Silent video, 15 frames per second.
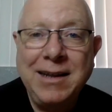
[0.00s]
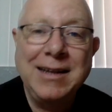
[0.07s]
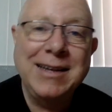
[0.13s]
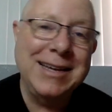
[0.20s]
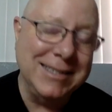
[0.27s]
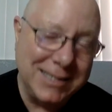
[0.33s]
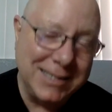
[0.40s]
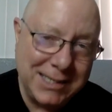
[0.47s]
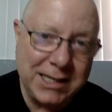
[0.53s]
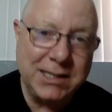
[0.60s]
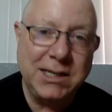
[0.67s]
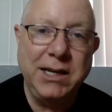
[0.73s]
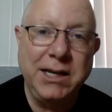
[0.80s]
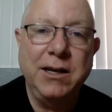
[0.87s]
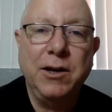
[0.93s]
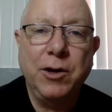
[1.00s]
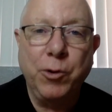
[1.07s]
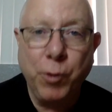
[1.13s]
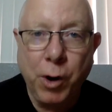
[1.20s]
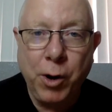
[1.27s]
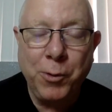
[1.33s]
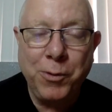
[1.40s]
consistent
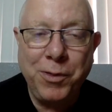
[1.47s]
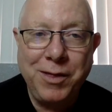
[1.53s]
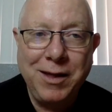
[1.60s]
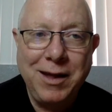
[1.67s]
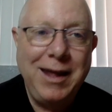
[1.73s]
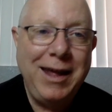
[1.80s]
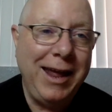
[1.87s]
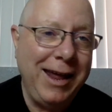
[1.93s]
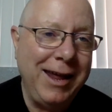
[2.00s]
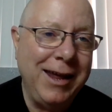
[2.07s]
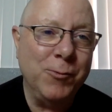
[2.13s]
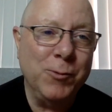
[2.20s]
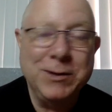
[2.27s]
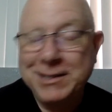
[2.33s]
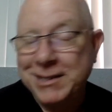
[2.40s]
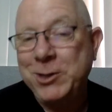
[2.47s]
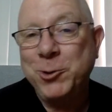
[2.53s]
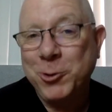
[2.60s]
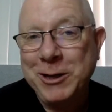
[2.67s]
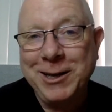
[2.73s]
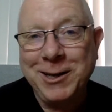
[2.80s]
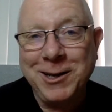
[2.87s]
growth and
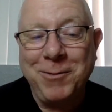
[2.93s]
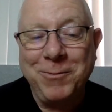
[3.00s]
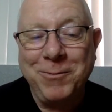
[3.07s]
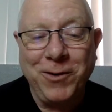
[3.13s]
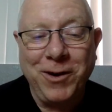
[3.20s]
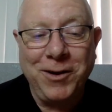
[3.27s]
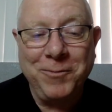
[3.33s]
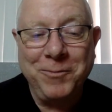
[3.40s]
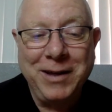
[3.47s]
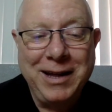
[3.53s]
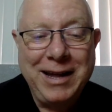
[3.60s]
residual income from.